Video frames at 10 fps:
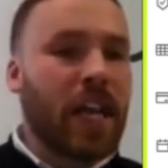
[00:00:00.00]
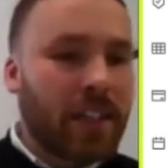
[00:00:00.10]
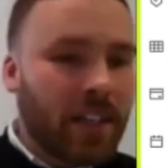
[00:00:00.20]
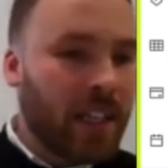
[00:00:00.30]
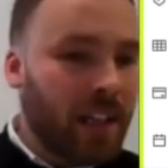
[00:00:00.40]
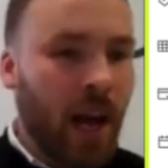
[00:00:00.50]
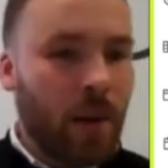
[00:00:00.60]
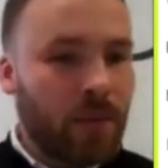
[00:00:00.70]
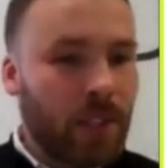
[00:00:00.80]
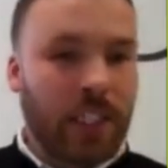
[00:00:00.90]
data in line
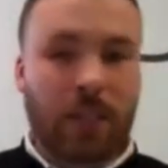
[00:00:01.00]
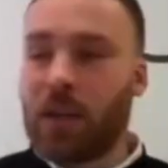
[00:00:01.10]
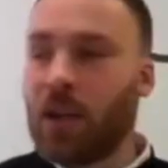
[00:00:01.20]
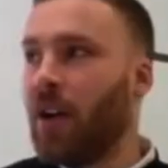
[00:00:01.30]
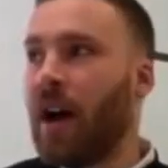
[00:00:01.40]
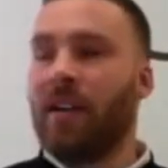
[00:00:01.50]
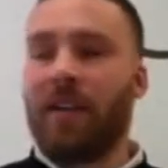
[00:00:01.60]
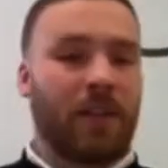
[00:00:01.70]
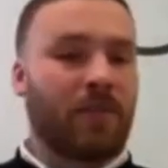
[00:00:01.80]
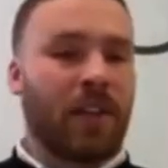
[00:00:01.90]
with GDPR
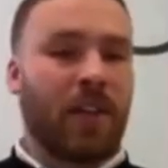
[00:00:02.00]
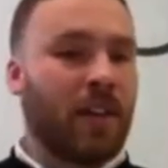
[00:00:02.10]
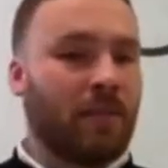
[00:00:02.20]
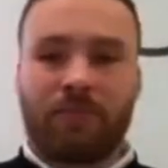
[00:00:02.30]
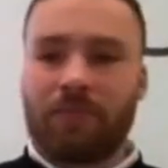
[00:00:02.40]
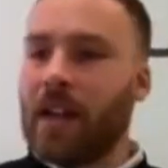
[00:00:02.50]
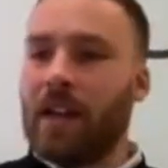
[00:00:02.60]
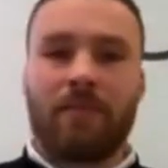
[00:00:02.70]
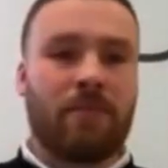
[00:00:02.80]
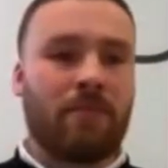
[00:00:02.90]
after
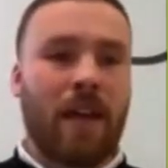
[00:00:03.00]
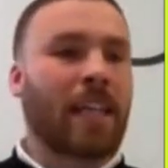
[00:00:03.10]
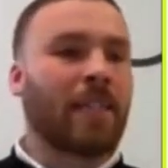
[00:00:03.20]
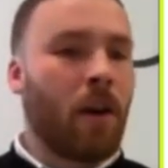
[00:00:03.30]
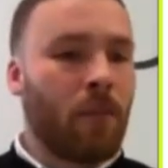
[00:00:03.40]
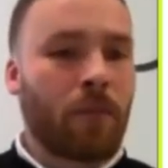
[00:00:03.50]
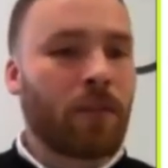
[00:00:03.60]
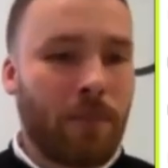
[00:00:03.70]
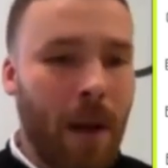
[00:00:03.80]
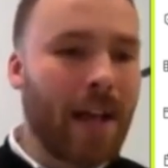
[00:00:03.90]
X amount of
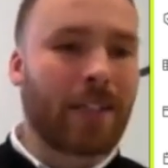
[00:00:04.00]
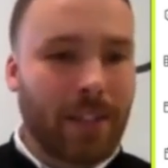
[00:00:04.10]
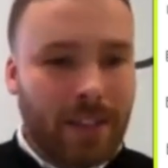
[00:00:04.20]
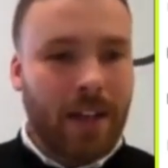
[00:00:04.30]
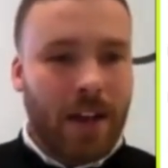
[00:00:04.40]
months have passed